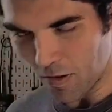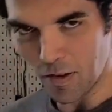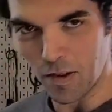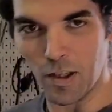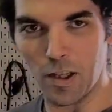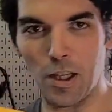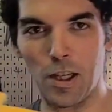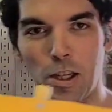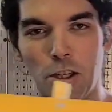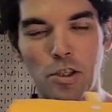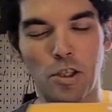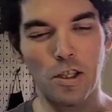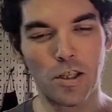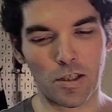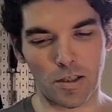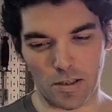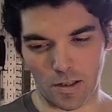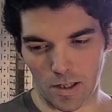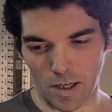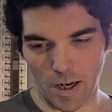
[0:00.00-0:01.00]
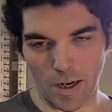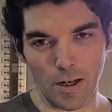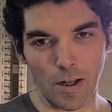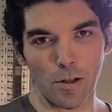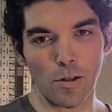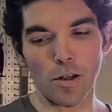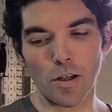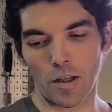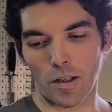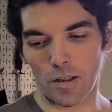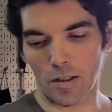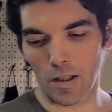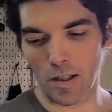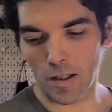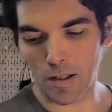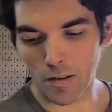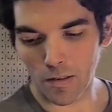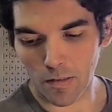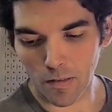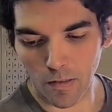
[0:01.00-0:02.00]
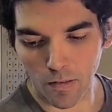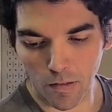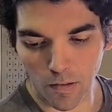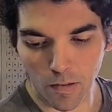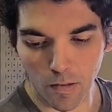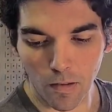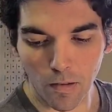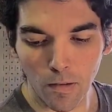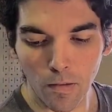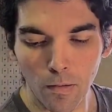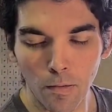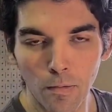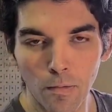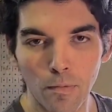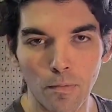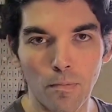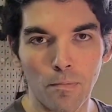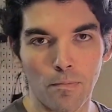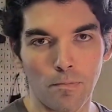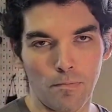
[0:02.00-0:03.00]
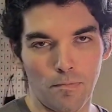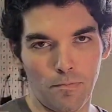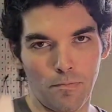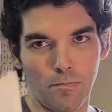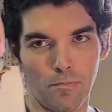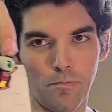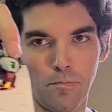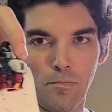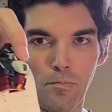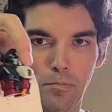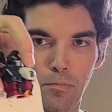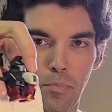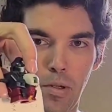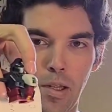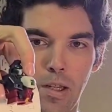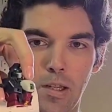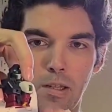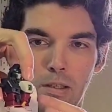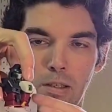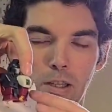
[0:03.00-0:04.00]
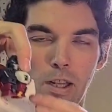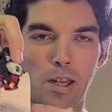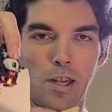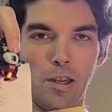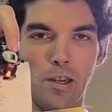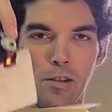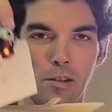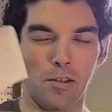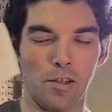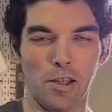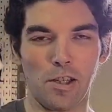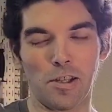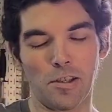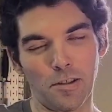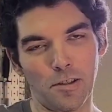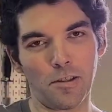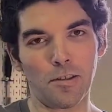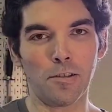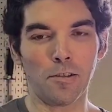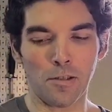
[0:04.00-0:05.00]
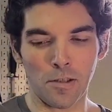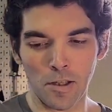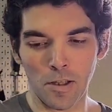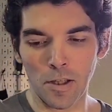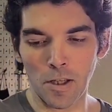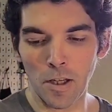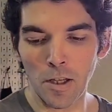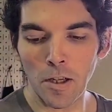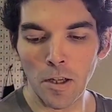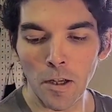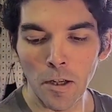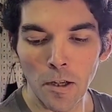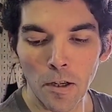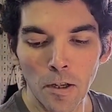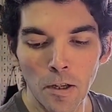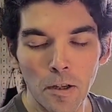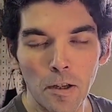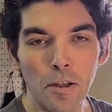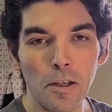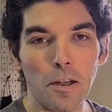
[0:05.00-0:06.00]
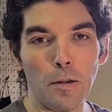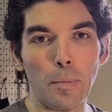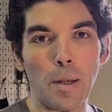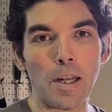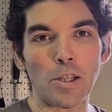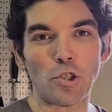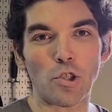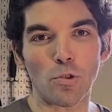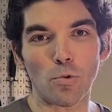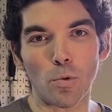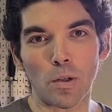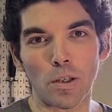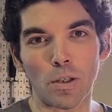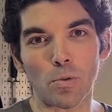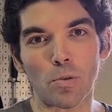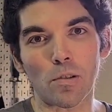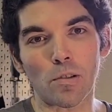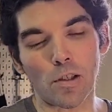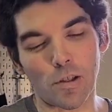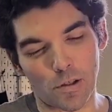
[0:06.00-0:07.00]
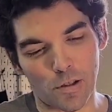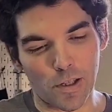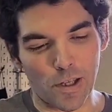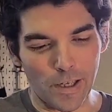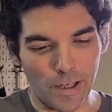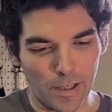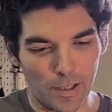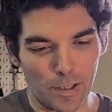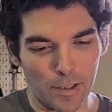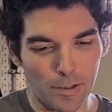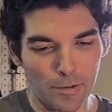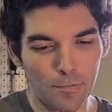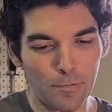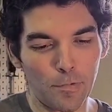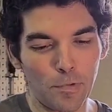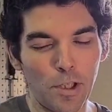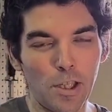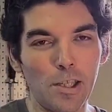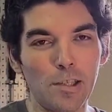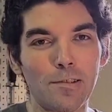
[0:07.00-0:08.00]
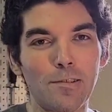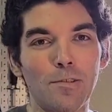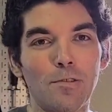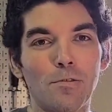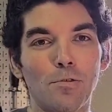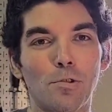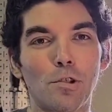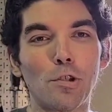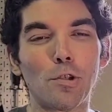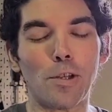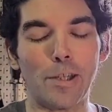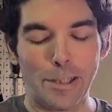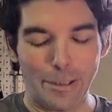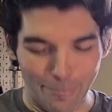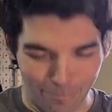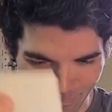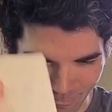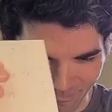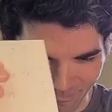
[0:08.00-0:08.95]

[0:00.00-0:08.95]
I just kind of looked at the piece here and imagined what it would look like and drew it.